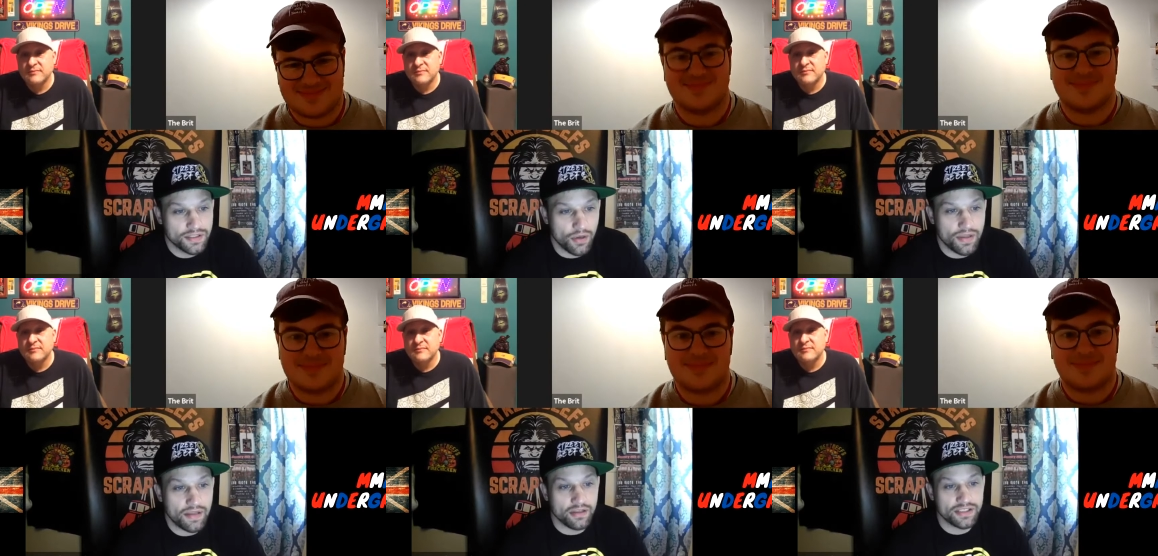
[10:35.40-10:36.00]

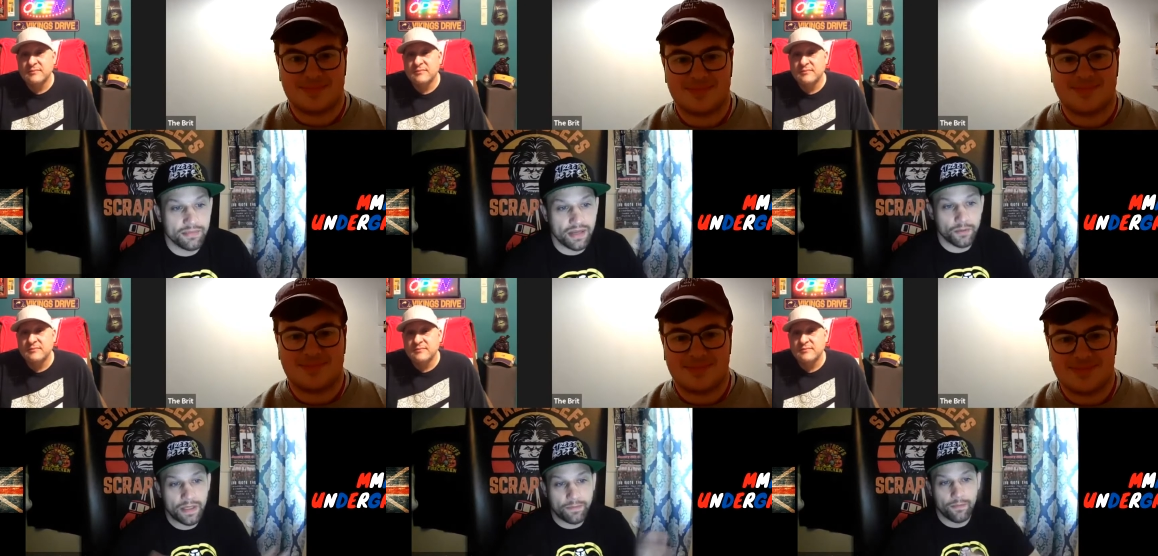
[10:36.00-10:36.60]
Speaker 1: So then there's some
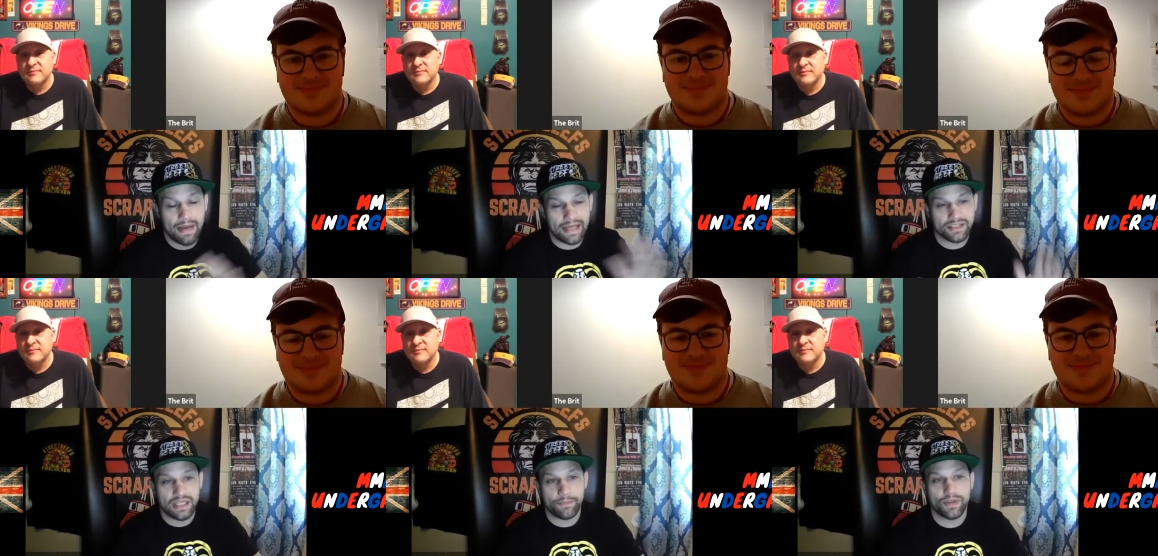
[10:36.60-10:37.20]
other people
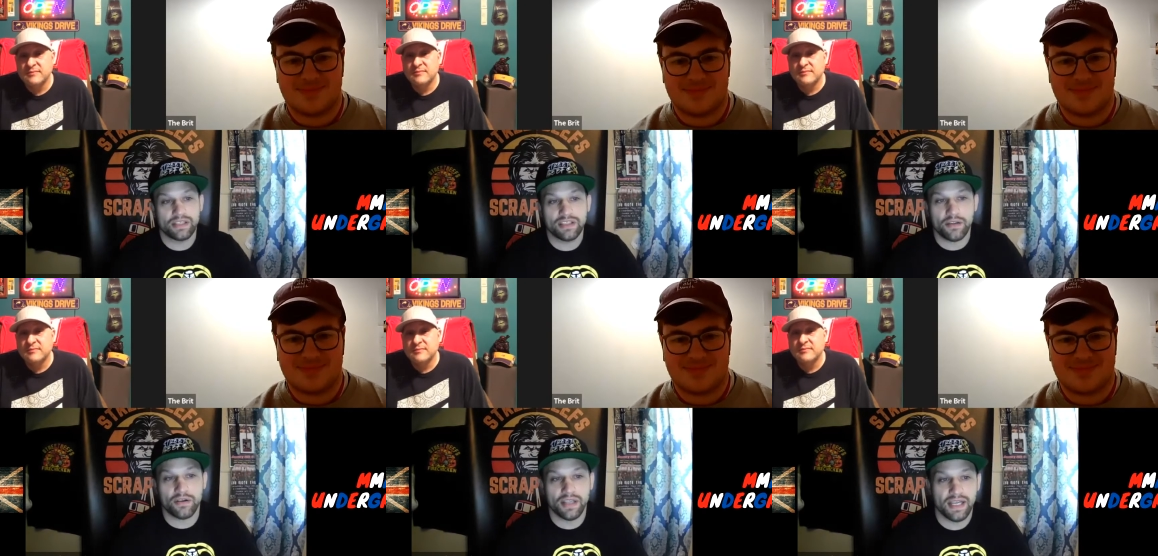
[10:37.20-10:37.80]
matched up with each
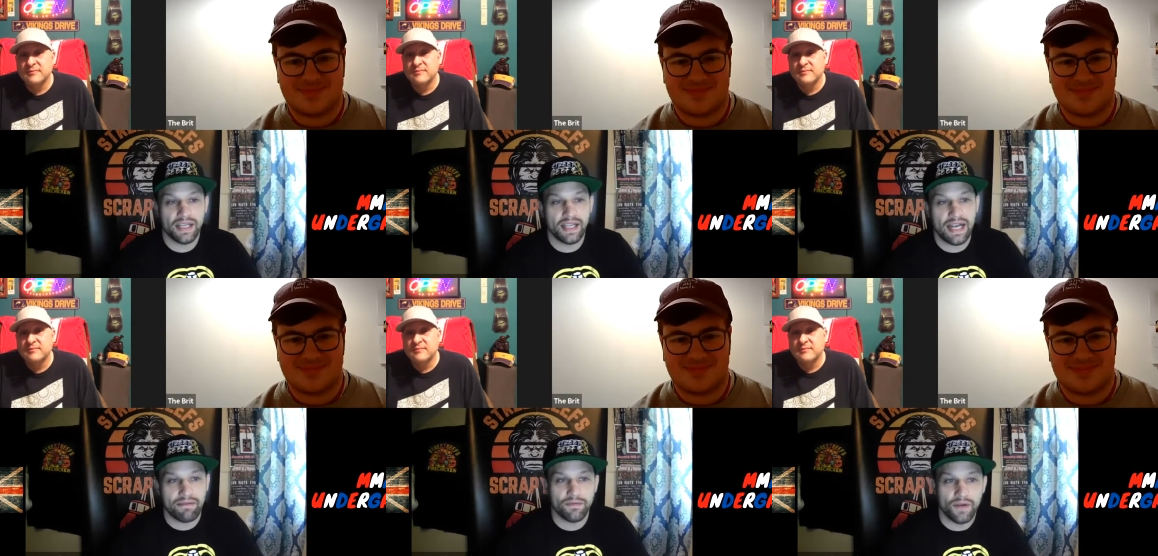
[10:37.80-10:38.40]
other that, that
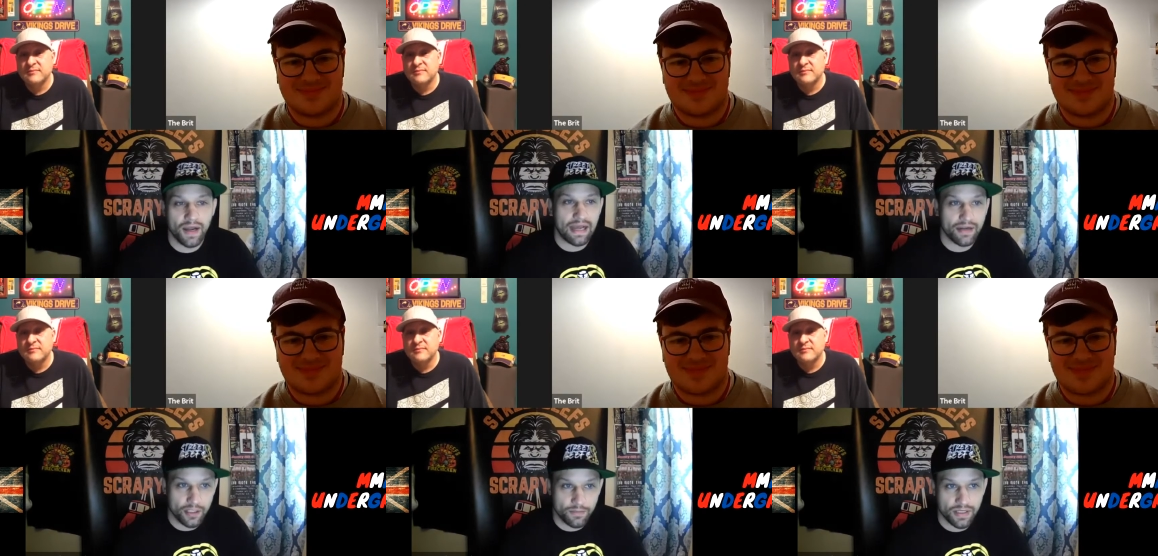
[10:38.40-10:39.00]
haven't fought
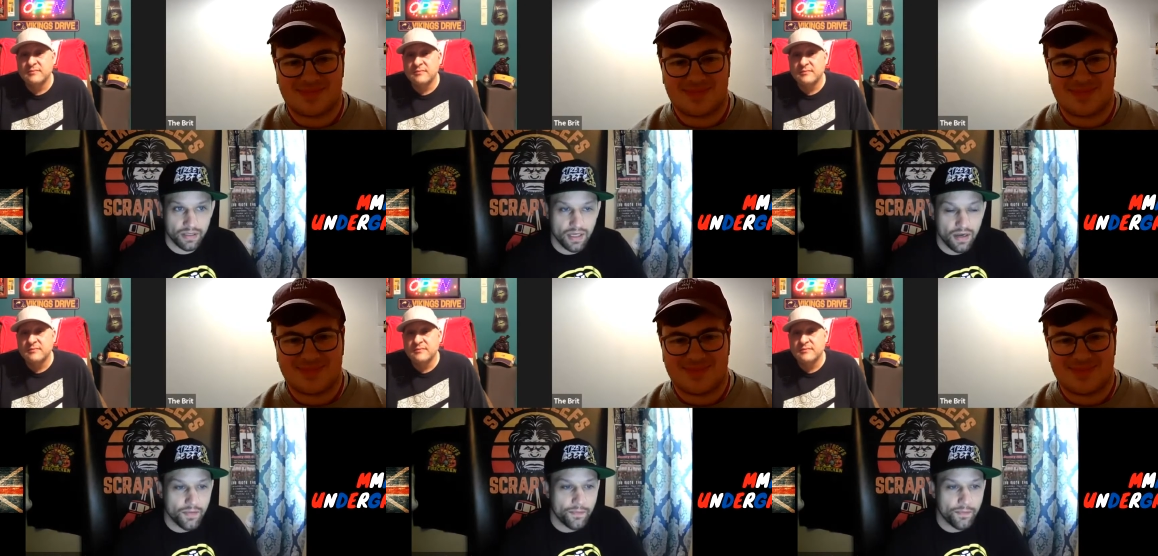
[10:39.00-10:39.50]
out here, but